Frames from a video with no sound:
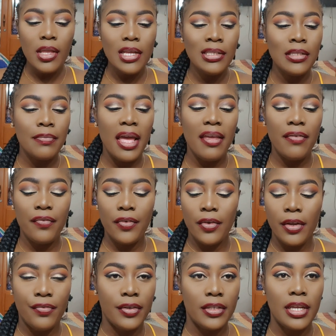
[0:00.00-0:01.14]
It's my
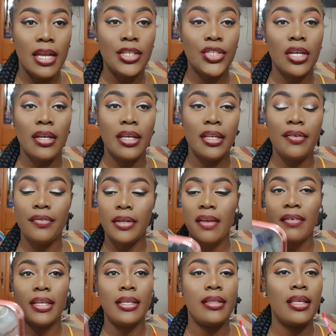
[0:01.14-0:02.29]
favorite. I shock it even
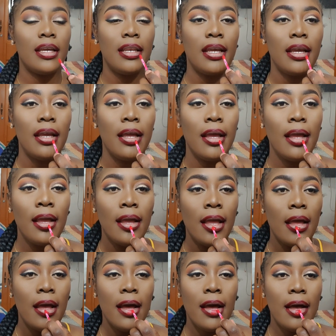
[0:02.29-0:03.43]
have anything in it.
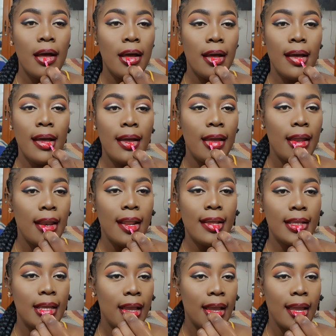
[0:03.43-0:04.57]
It
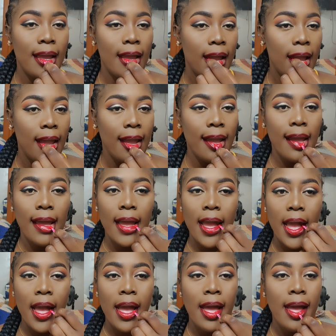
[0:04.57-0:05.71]
has anything in here.
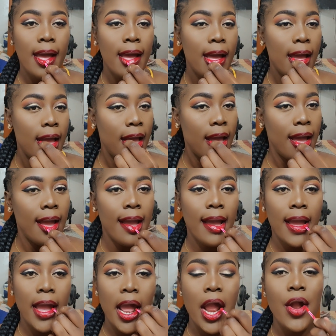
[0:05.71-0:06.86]

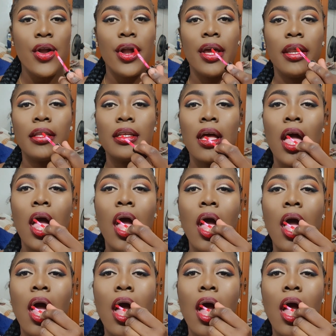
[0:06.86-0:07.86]
And we read it up.